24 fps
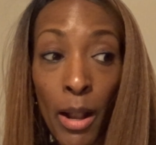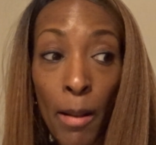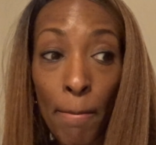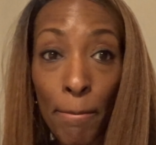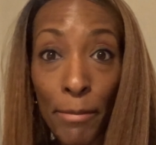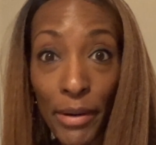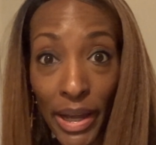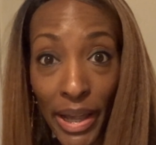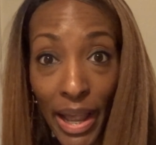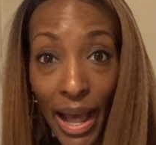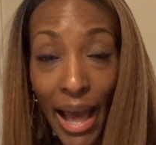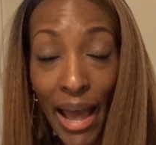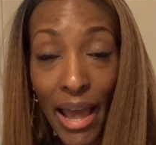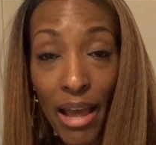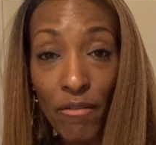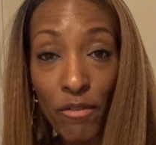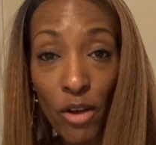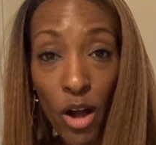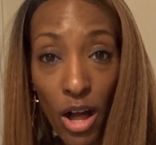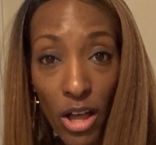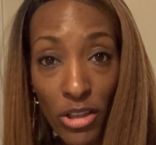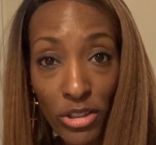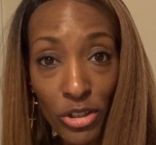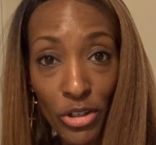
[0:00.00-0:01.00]
but I have
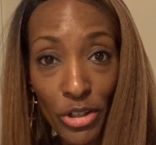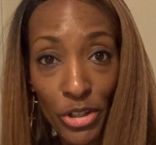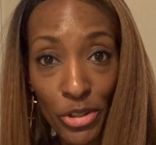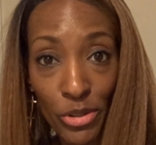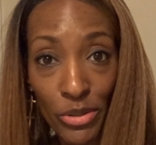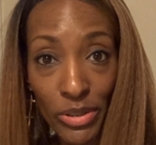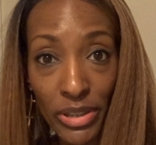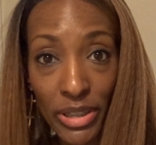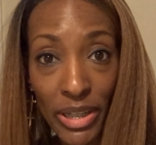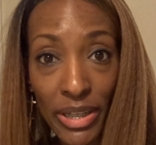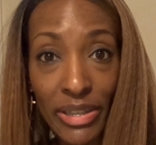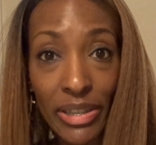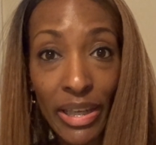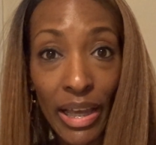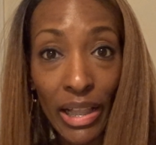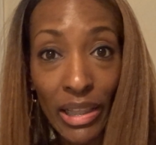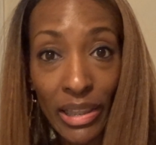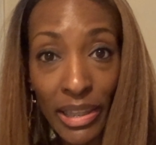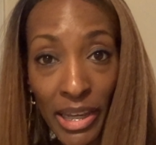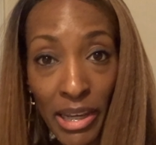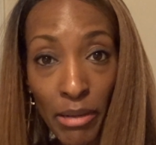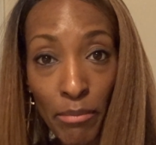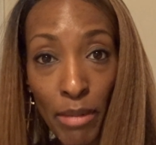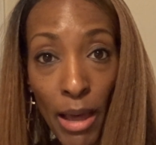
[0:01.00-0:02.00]
also used it to
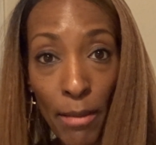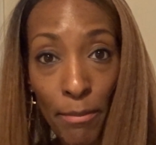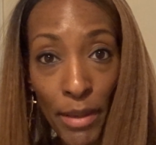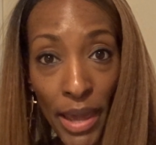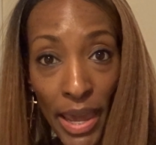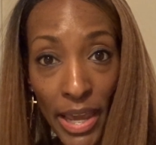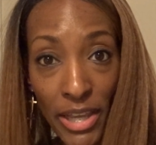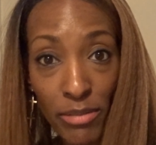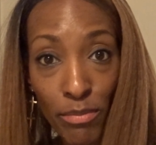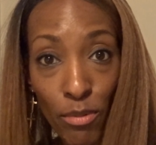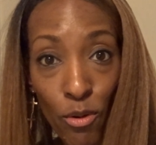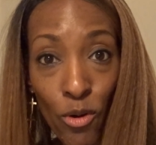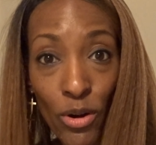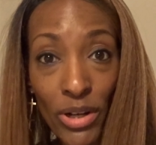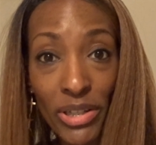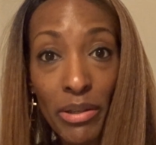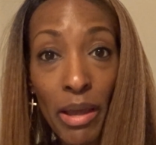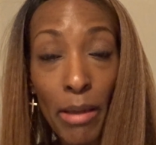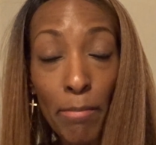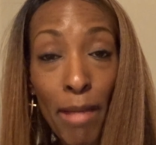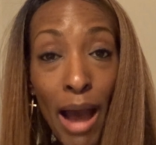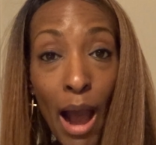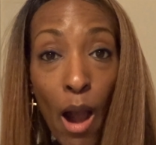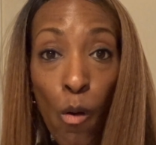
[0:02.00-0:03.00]
clean my baseboards,
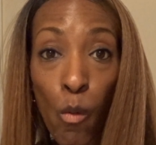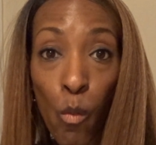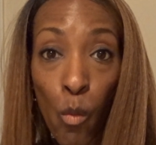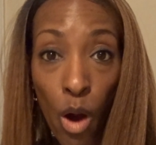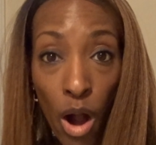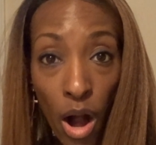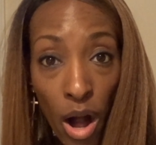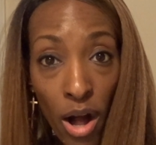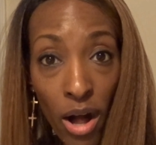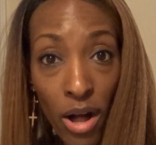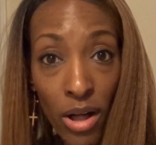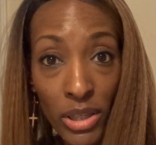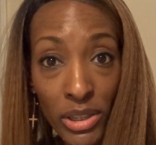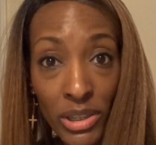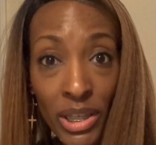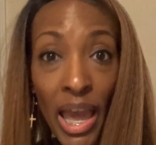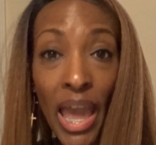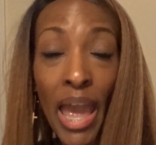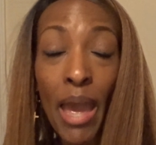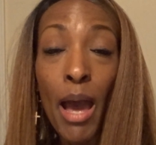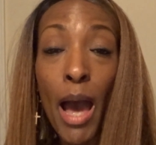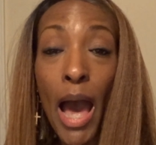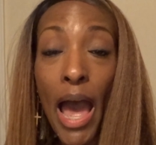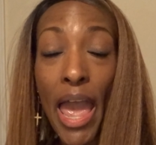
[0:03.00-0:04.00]
my walls,
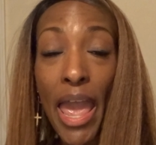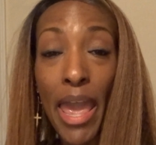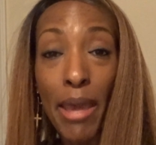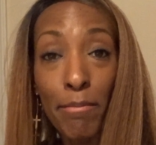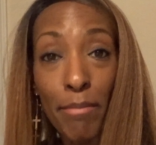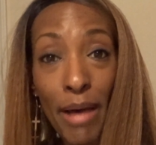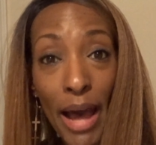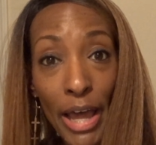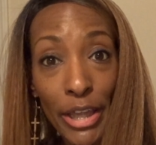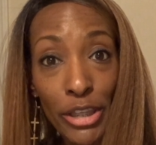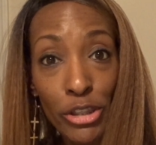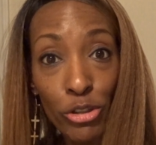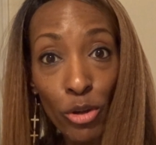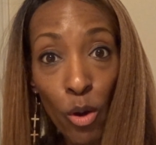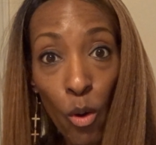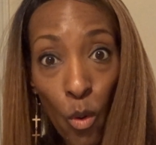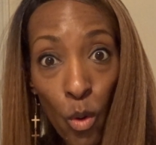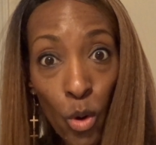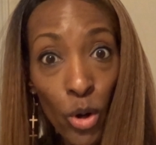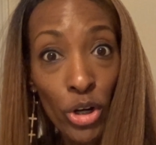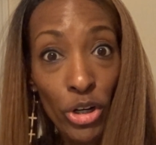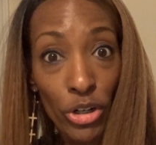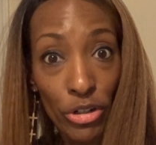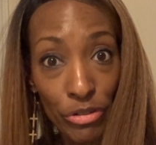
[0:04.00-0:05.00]
and my
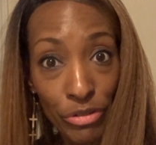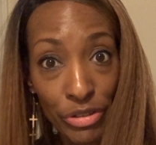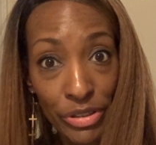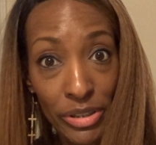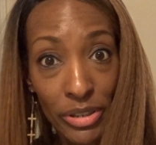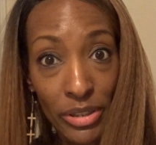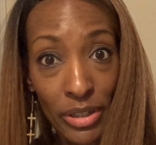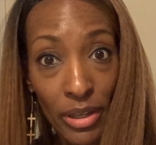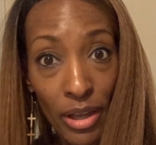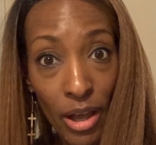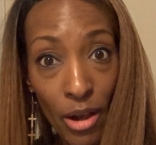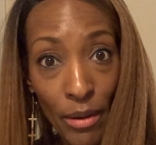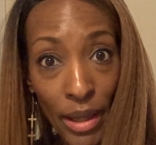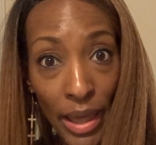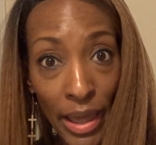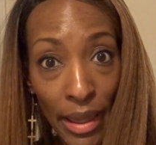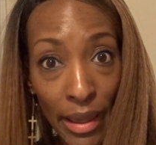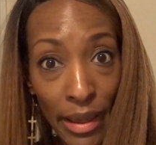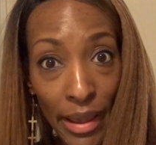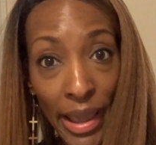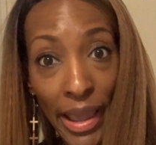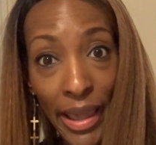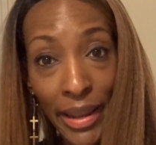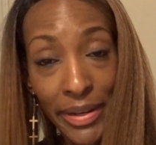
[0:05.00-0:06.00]
doors,
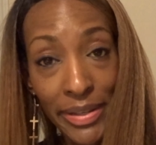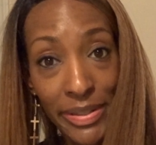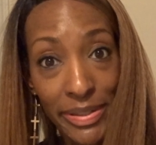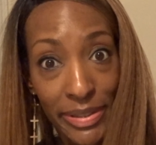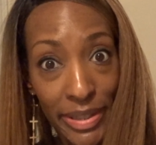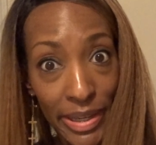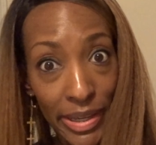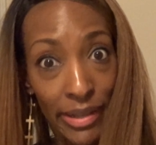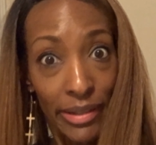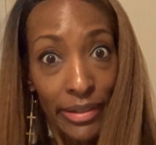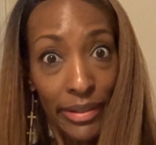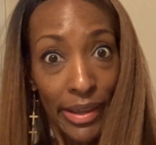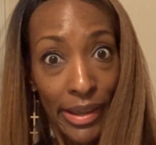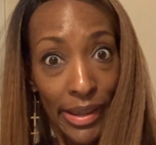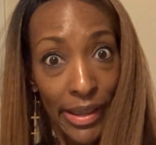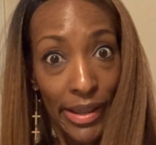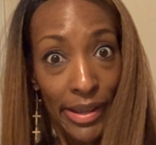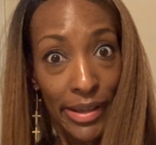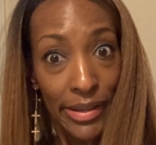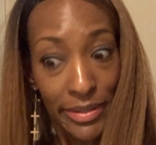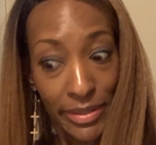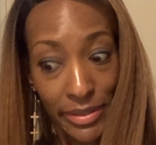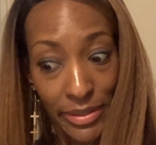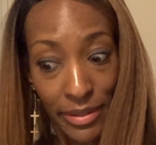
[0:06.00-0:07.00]
okay, and the
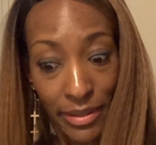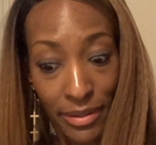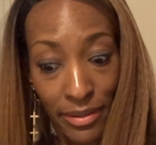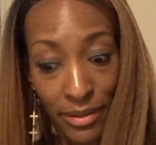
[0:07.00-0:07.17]
ceilings.